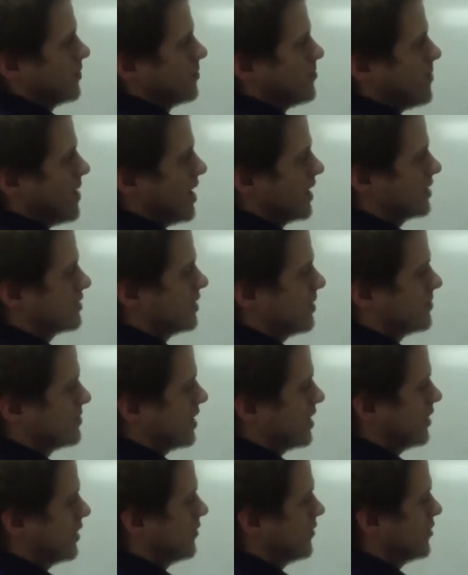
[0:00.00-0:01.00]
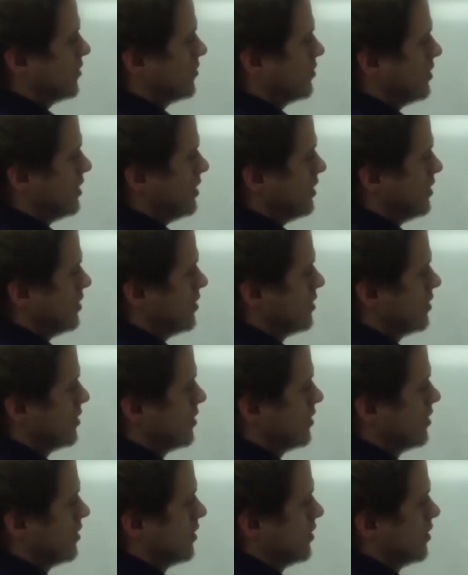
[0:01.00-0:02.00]
X times negative 3,
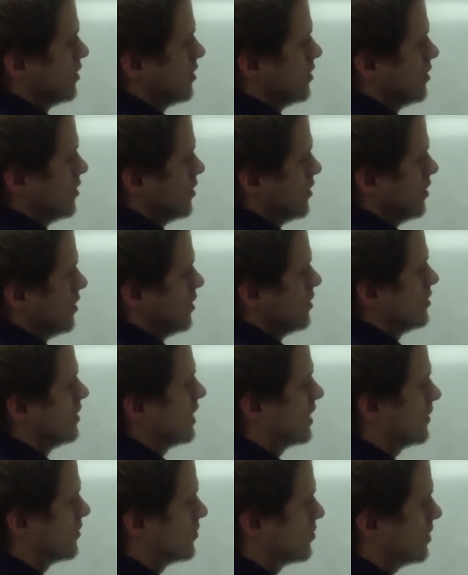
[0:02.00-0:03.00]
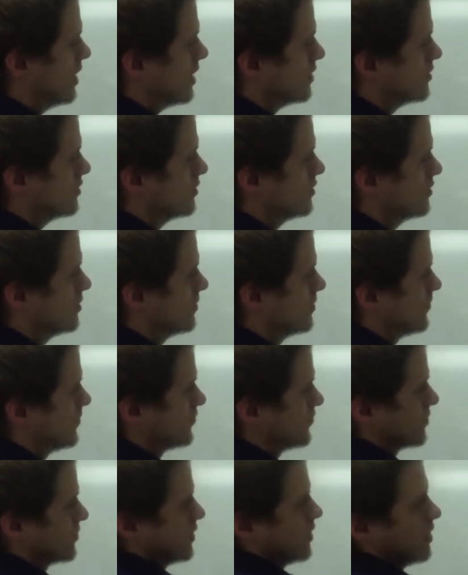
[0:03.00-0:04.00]
negative 3x.
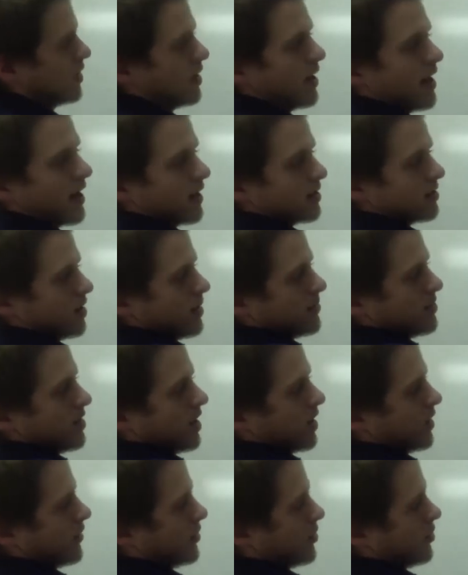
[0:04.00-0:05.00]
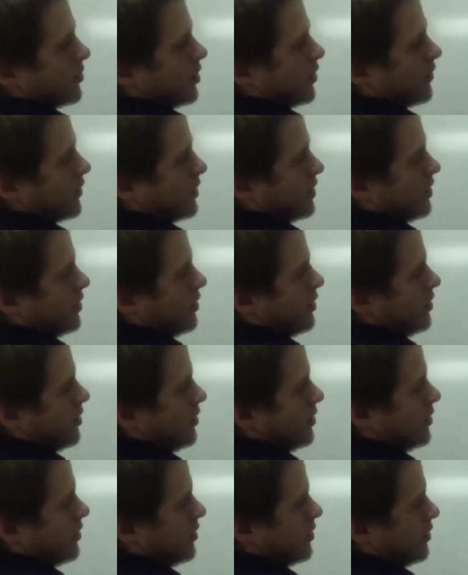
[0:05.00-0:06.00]
X times negative 3 over here,
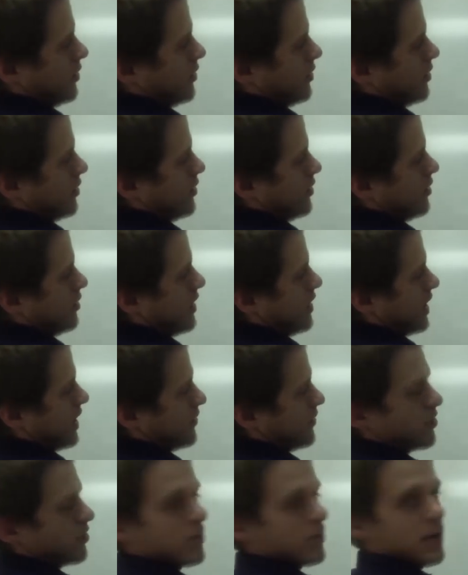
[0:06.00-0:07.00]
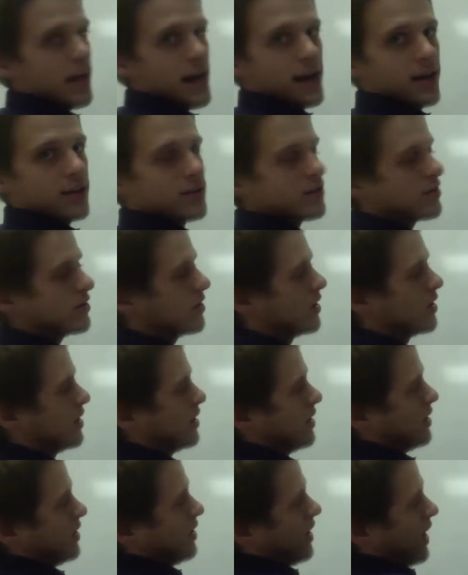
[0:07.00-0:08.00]
negative 3x.
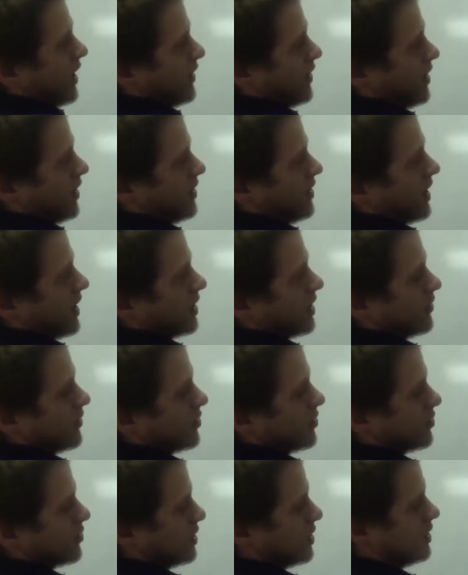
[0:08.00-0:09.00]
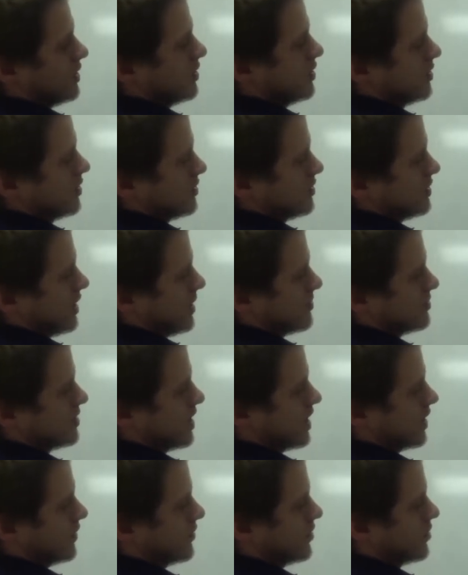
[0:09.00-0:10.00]
And then negative 3 times
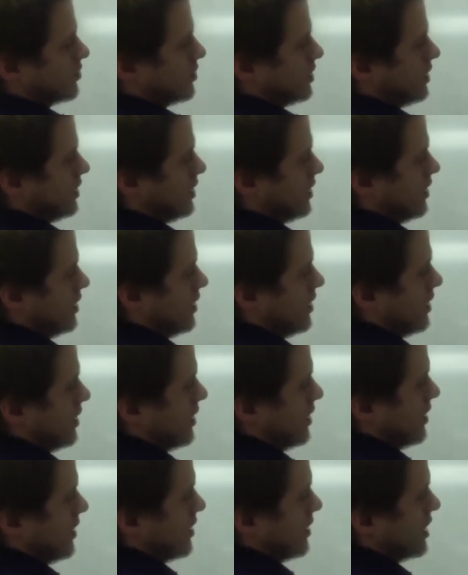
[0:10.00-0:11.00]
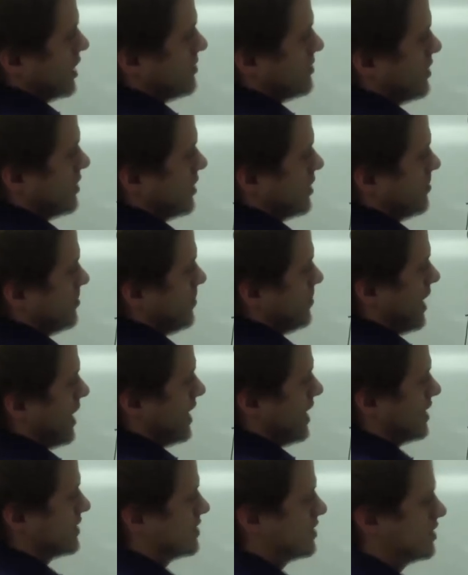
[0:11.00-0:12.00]
negative 3 gives me a
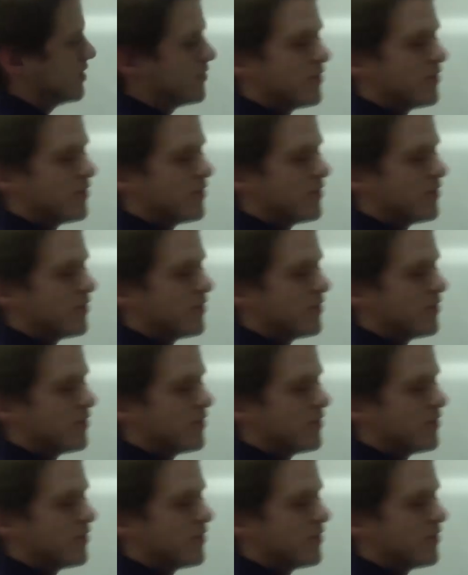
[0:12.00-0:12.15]
positive